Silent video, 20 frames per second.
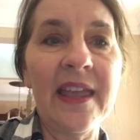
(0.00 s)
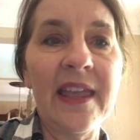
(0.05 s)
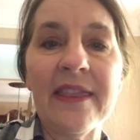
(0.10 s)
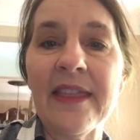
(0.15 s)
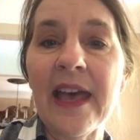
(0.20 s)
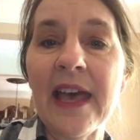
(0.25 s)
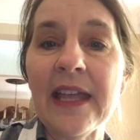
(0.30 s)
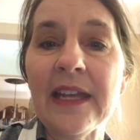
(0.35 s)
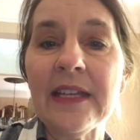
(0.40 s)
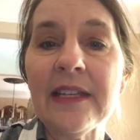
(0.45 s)

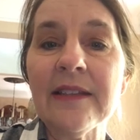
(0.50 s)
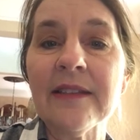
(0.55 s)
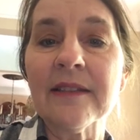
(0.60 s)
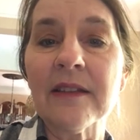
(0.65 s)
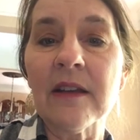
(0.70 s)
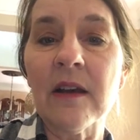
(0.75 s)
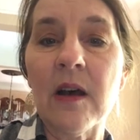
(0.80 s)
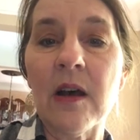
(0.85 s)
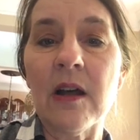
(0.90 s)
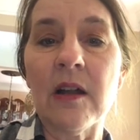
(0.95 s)
that is
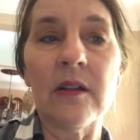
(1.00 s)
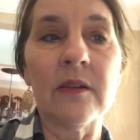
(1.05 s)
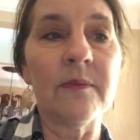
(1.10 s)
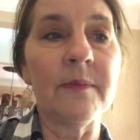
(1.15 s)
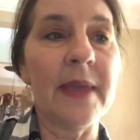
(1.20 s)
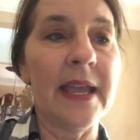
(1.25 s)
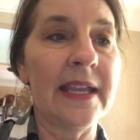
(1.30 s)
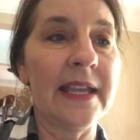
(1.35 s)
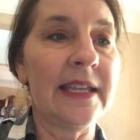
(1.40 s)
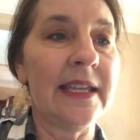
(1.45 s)
called
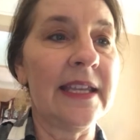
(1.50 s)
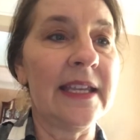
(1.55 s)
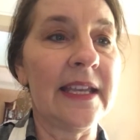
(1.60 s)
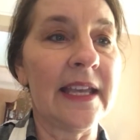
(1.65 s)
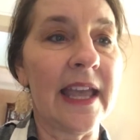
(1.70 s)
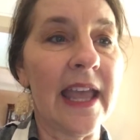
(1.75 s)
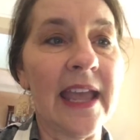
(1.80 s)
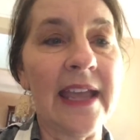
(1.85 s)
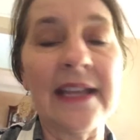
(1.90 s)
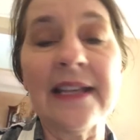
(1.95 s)

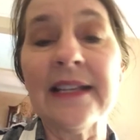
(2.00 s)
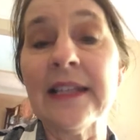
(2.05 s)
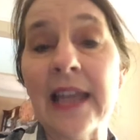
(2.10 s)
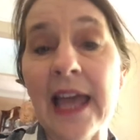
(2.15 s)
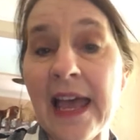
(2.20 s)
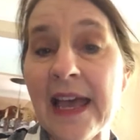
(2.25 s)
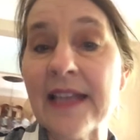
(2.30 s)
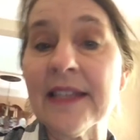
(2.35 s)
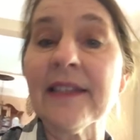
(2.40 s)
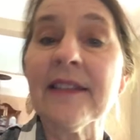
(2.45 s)
making a
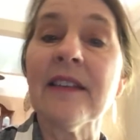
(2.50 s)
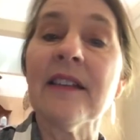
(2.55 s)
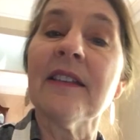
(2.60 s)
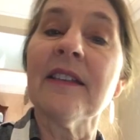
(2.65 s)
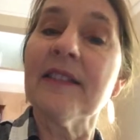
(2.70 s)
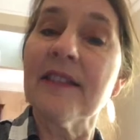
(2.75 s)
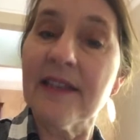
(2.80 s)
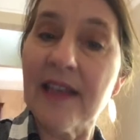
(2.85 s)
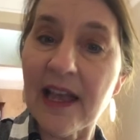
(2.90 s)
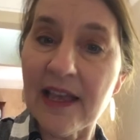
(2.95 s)
glass
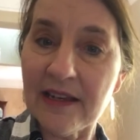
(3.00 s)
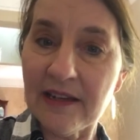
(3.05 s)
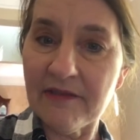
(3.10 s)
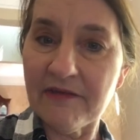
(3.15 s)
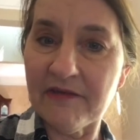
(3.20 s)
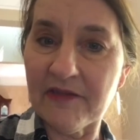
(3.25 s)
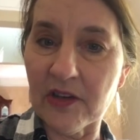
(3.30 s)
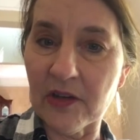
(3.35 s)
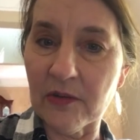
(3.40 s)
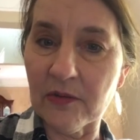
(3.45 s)

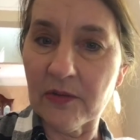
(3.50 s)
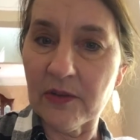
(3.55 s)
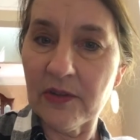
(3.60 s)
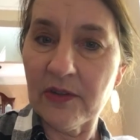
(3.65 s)
xylophone.